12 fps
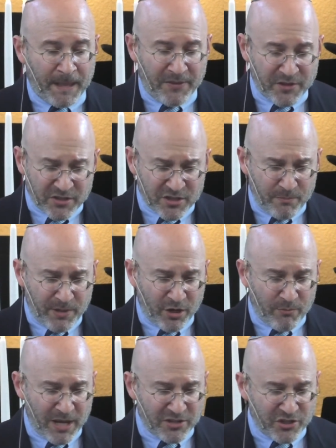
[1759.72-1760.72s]
And this is the
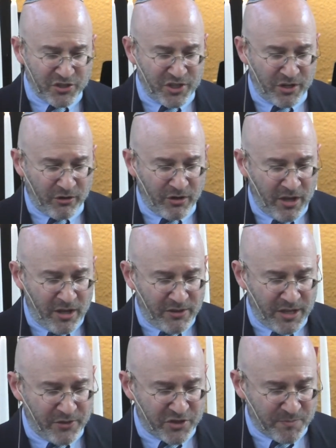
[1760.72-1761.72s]
bigger message here
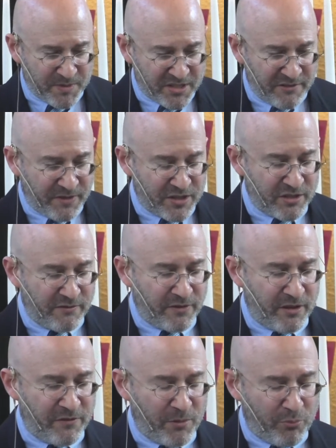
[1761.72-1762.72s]
than the specifics of
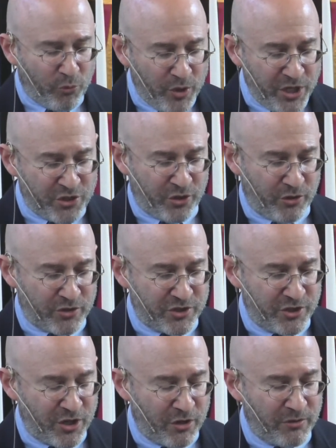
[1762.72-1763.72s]
the
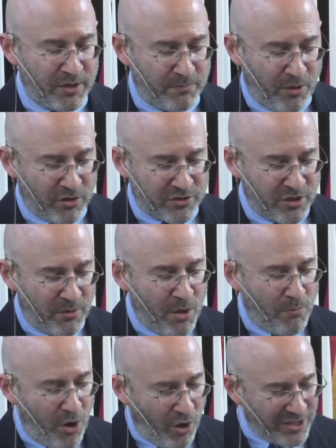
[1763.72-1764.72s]
preachers, you know, that
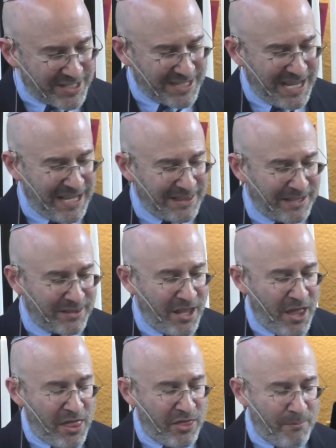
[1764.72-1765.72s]
Paul is saying that
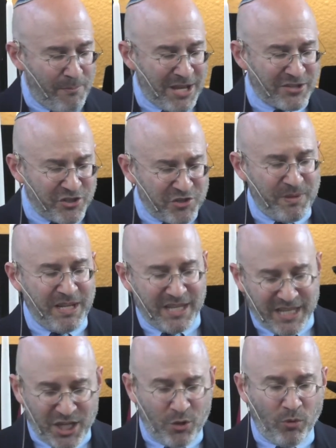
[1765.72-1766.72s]
the message
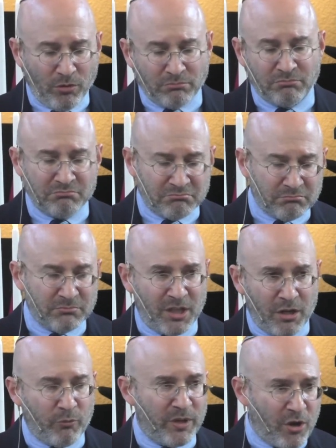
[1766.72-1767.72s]
being equal
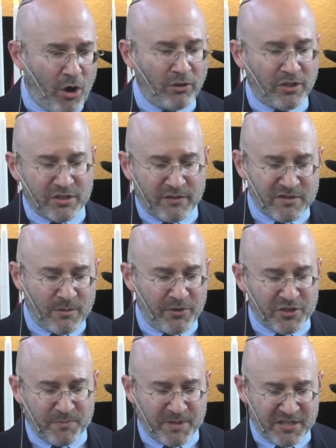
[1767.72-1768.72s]
you know, regardless of some
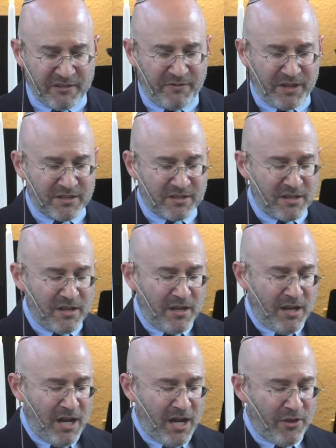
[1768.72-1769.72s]
of the specifics,
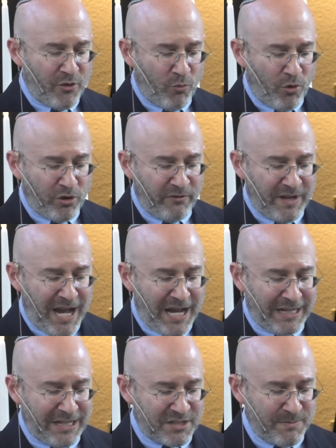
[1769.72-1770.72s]
the Word of
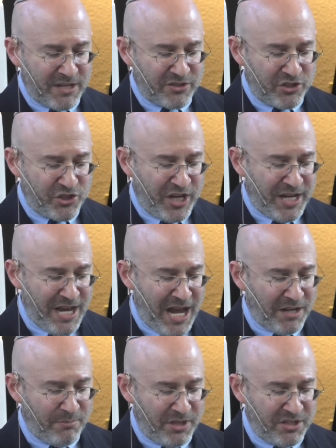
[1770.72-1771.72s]
God and its message
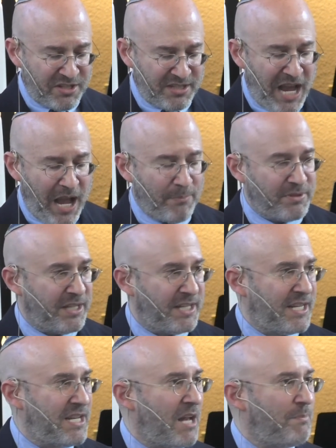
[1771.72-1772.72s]
cannot be stopped and
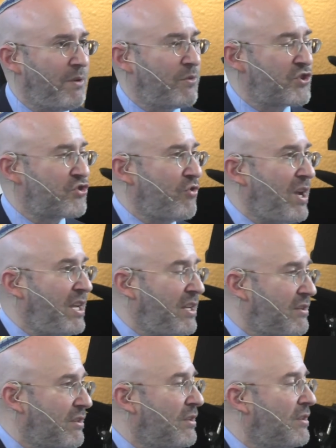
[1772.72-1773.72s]
it cannot be
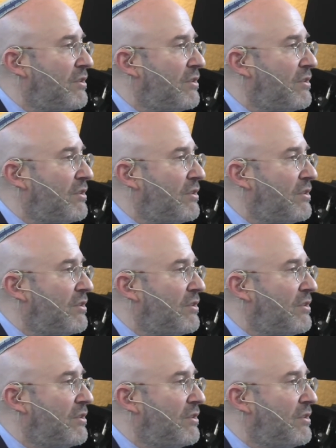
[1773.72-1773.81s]
restrained.